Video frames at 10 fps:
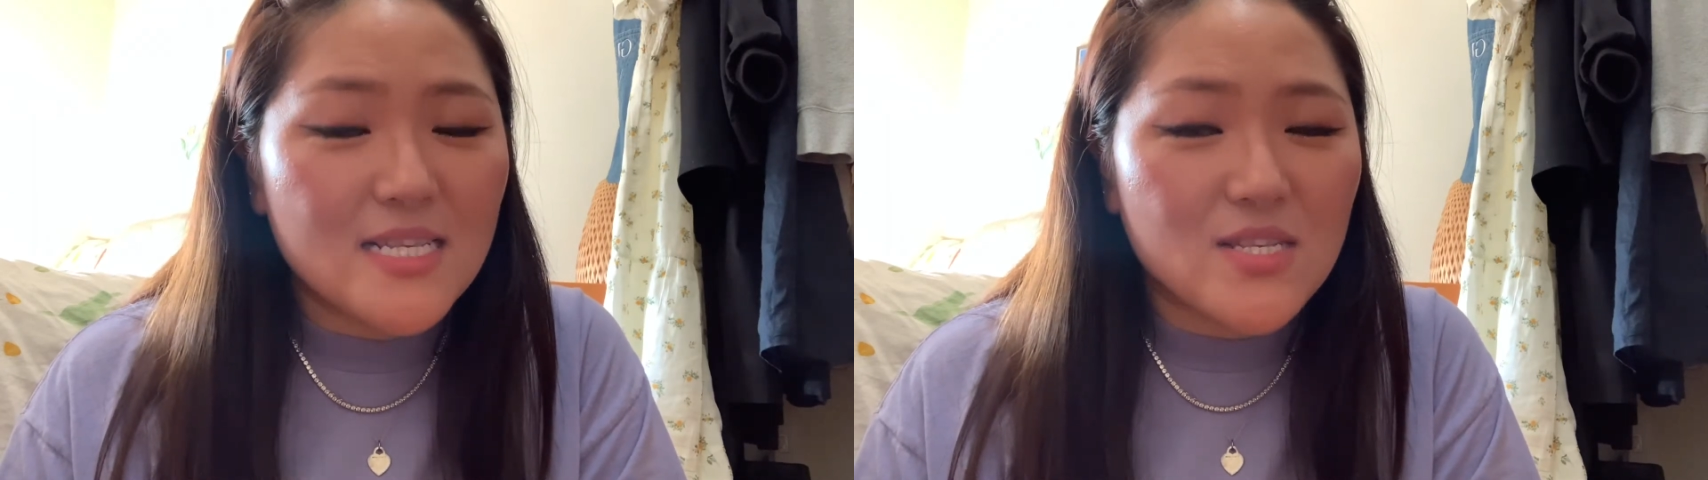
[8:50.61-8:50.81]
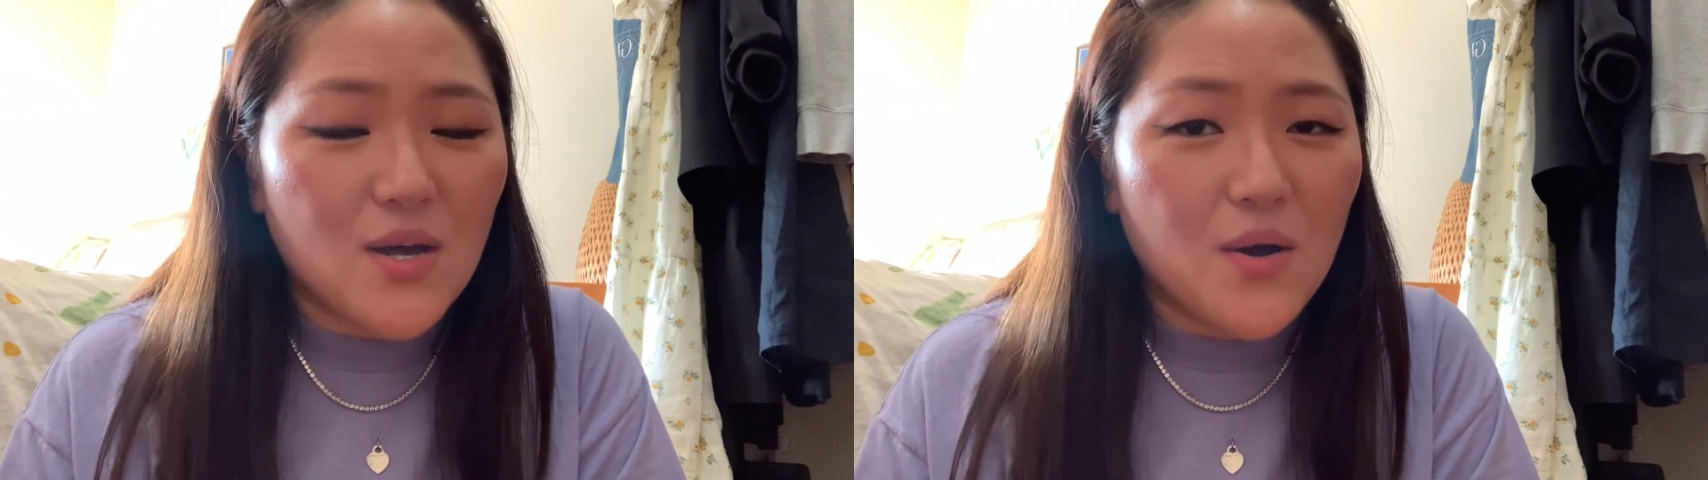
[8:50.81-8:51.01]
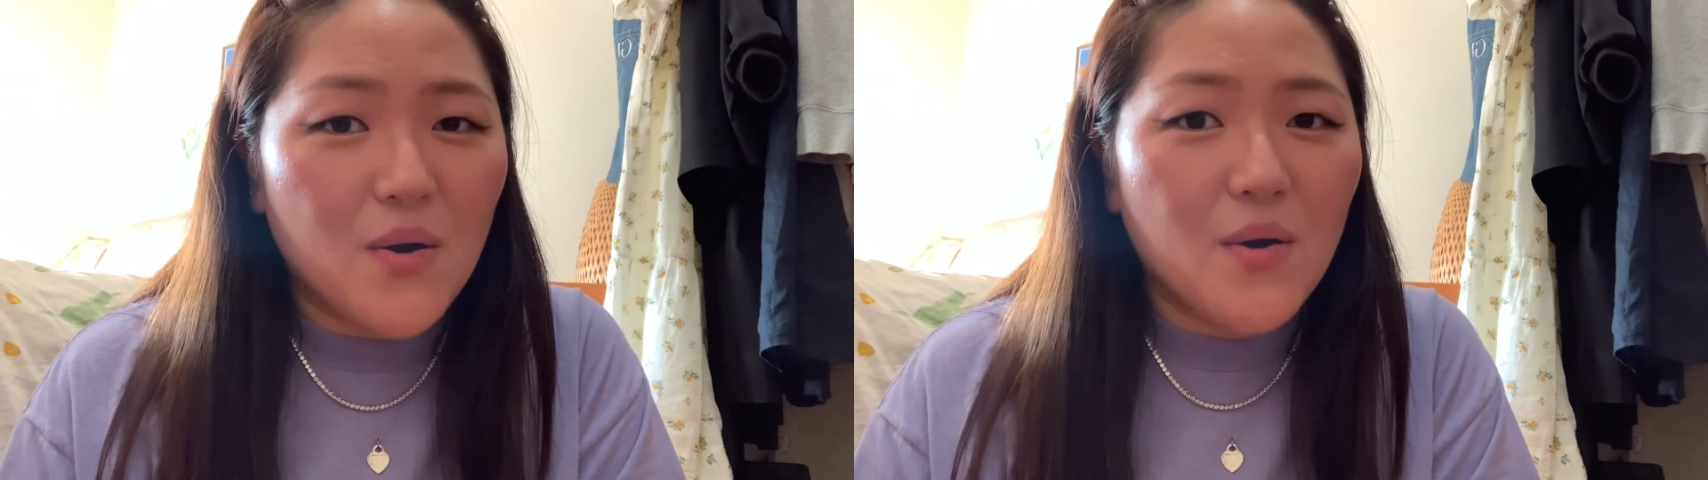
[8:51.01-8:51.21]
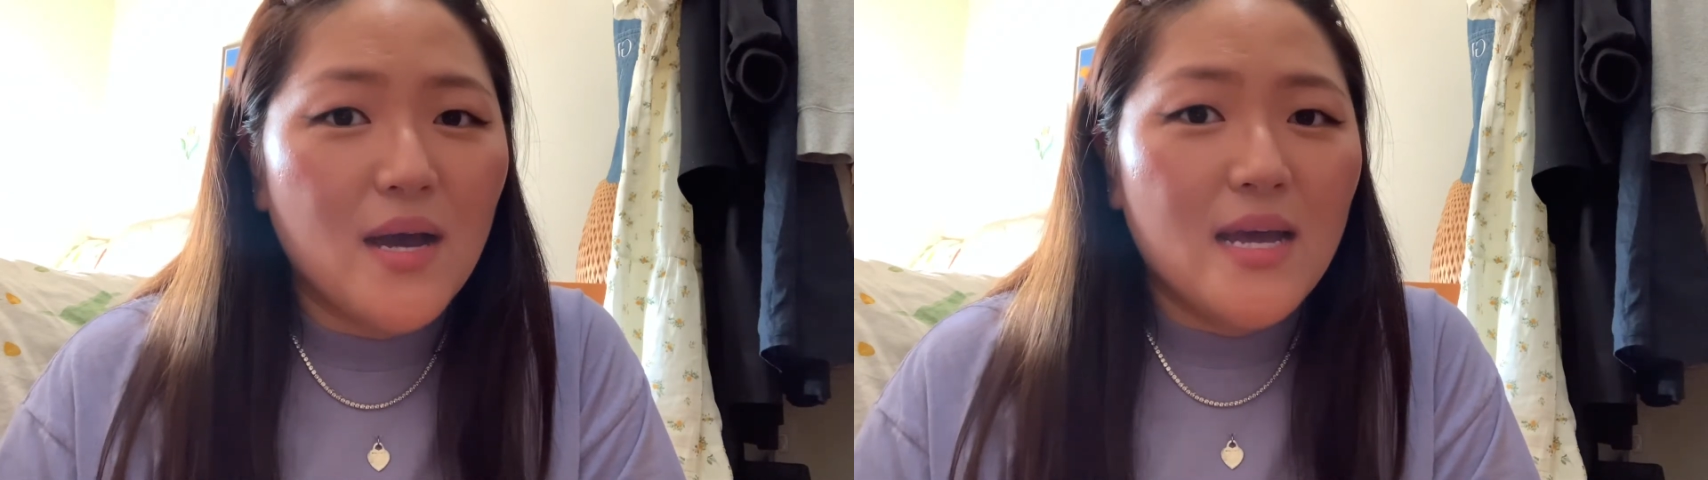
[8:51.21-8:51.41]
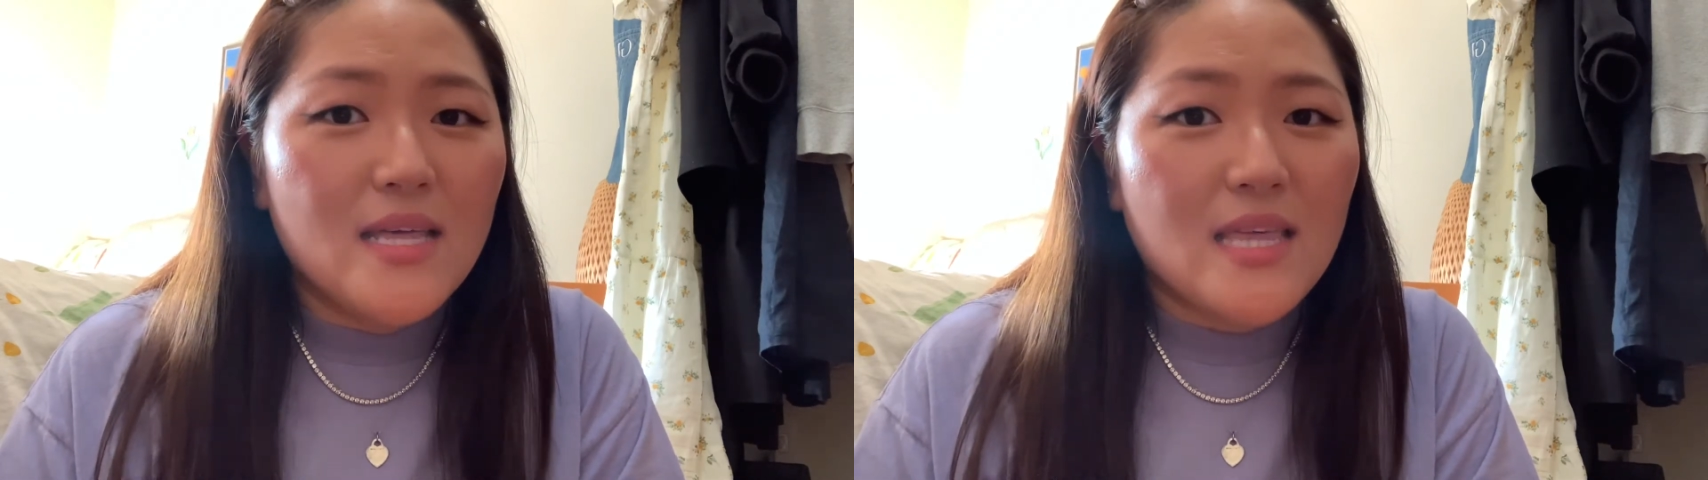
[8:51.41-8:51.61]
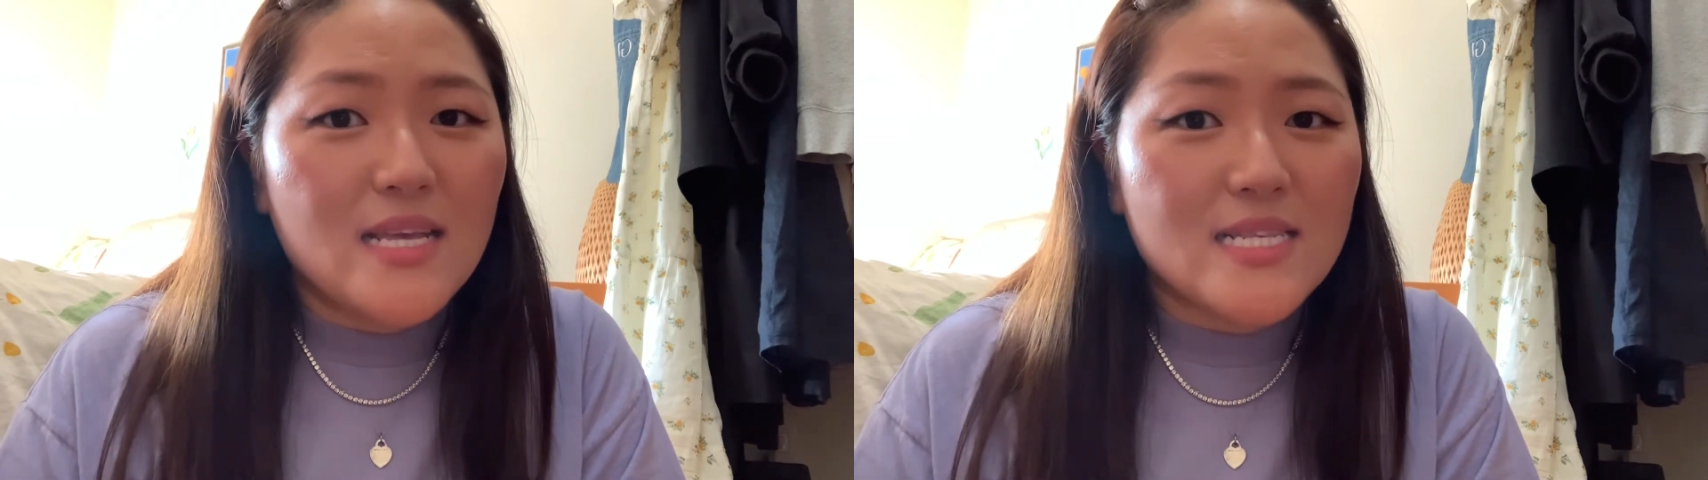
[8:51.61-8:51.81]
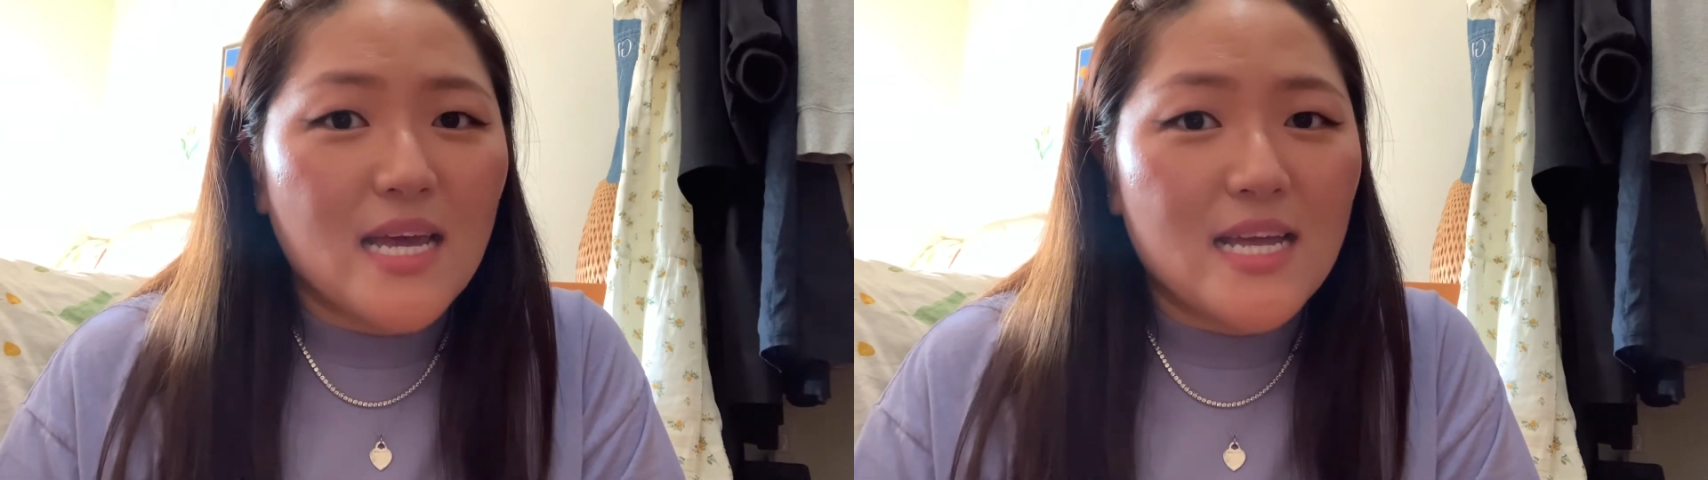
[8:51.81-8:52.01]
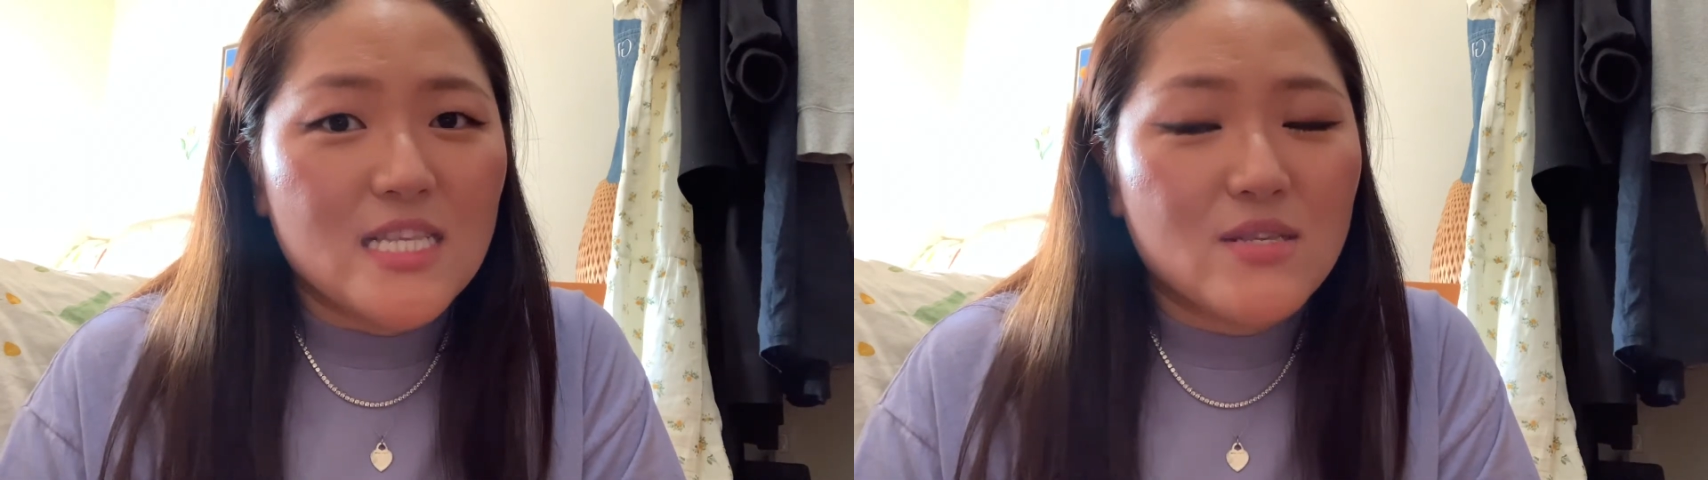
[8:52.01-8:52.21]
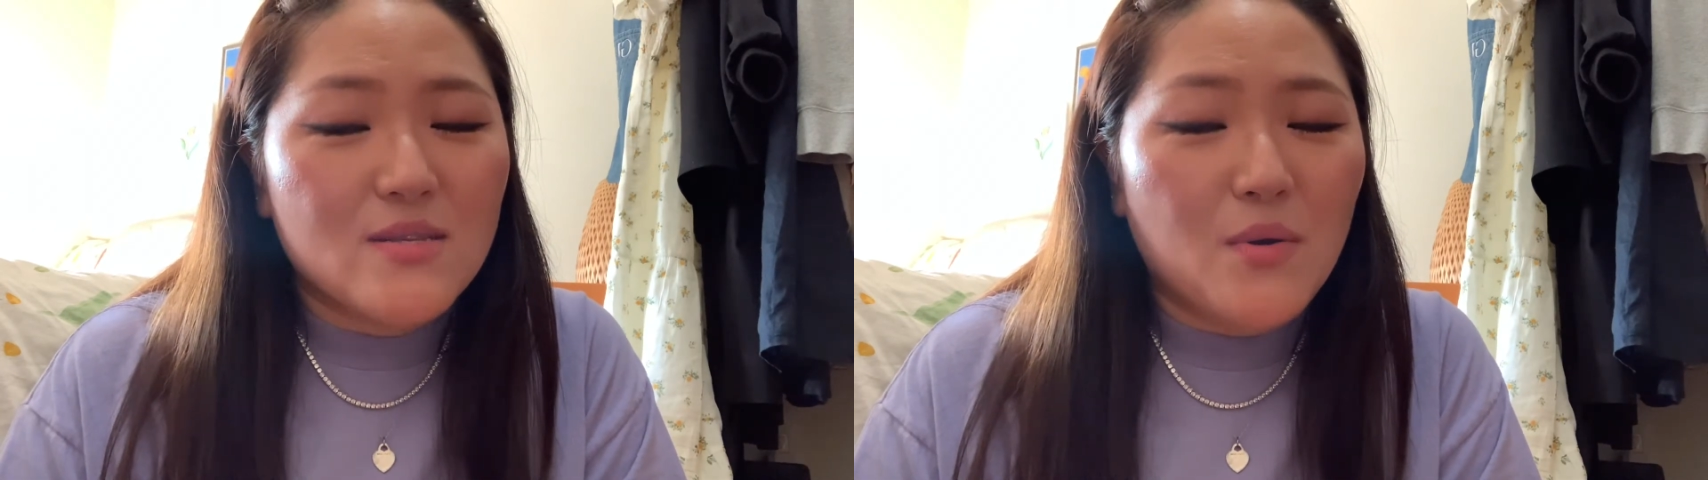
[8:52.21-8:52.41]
So they said it's